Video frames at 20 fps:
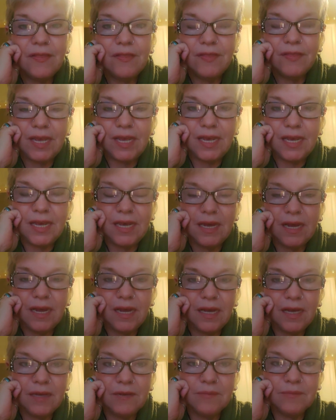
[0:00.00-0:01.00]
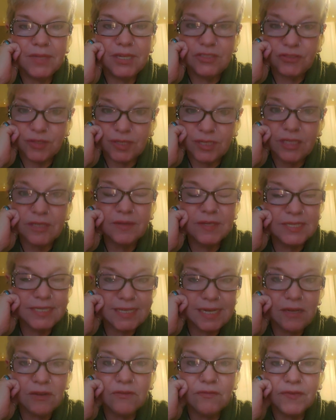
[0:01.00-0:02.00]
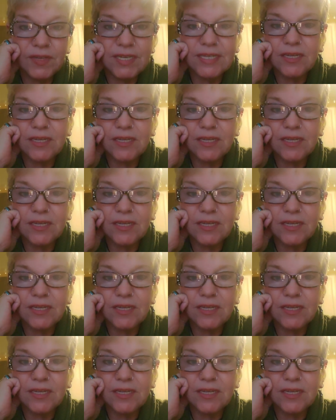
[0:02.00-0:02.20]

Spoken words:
The trailer itself